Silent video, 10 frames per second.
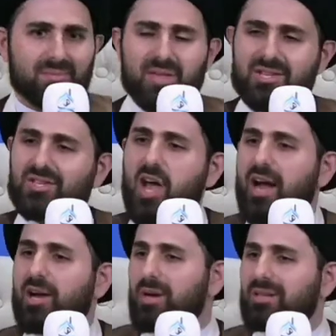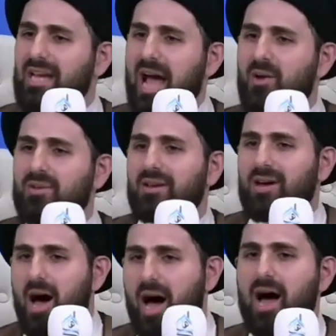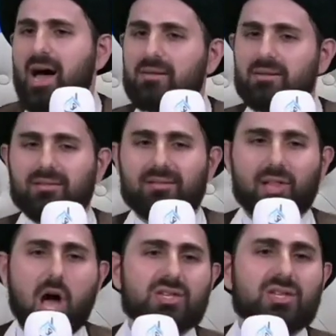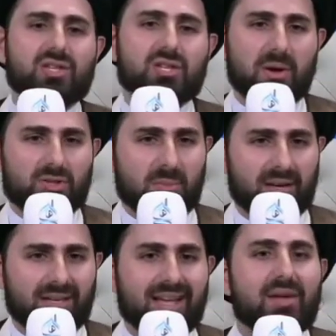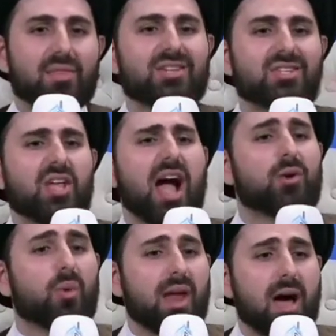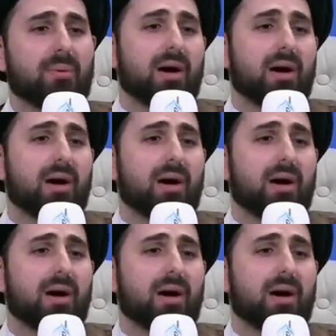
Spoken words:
This stock went down, I lost this much money. This stock went up,